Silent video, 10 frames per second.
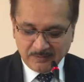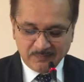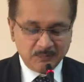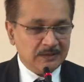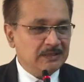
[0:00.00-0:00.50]

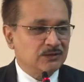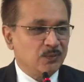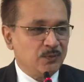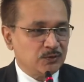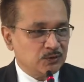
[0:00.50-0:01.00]
giving me this
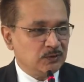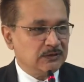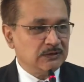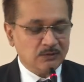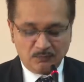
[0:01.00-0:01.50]

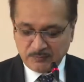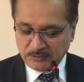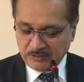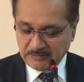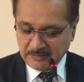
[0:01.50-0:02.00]
opportunity to
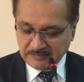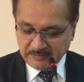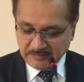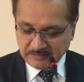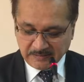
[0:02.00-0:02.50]
officiate at
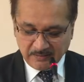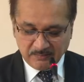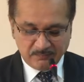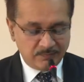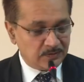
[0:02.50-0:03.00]
this
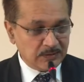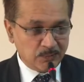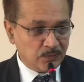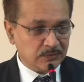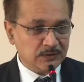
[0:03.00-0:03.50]
uh, very
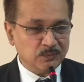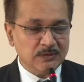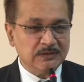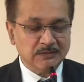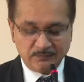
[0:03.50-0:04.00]
important
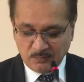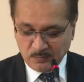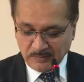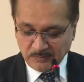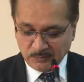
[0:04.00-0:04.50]
meeting. For
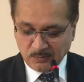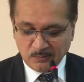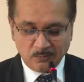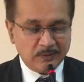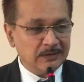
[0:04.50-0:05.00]
me, you know,
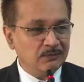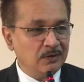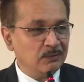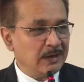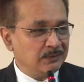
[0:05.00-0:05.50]

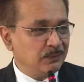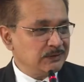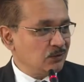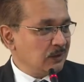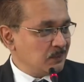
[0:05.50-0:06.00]
whenever I, we
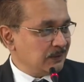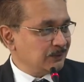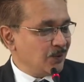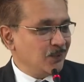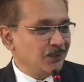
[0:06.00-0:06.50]
talk
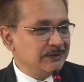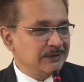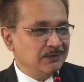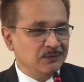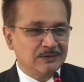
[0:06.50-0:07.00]
about
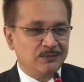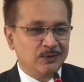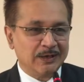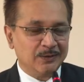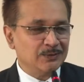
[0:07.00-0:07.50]
cooperative, it's
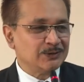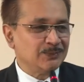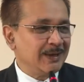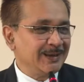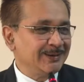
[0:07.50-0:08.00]
very close to
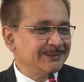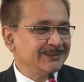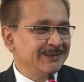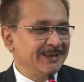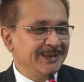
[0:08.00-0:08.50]
my
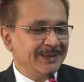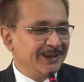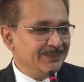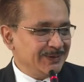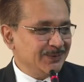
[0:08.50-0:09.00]
heart.
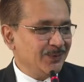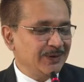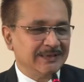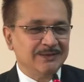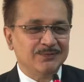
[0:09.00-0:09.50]
I've been
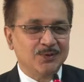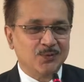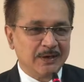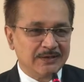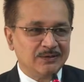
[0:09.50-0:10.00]
working for
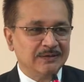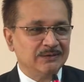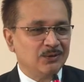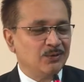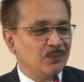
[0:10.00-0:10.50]
quite long
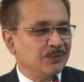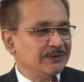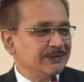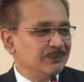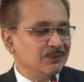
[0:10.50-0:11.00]
in the
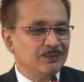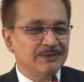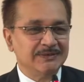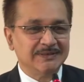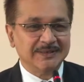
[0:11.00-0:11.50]
cooperative
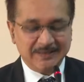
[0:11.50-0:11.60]
movement.